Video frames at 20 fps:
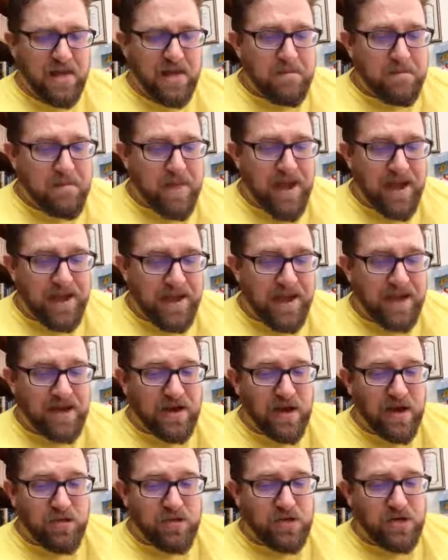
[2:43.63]
making
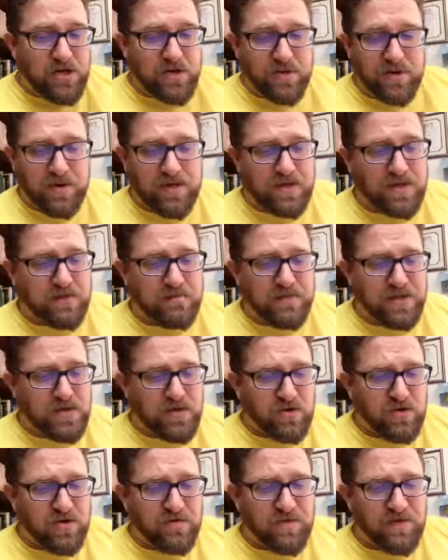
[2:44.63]
known to us the
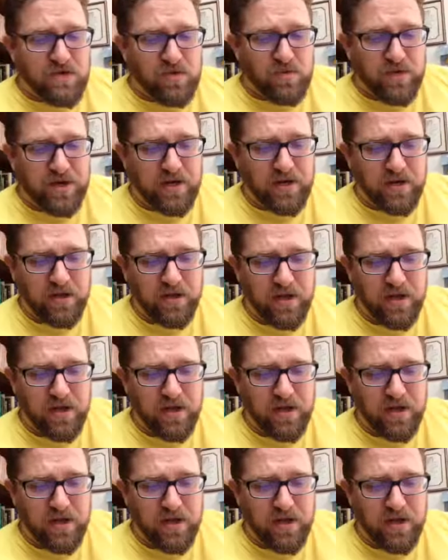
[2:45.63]
mystery of his will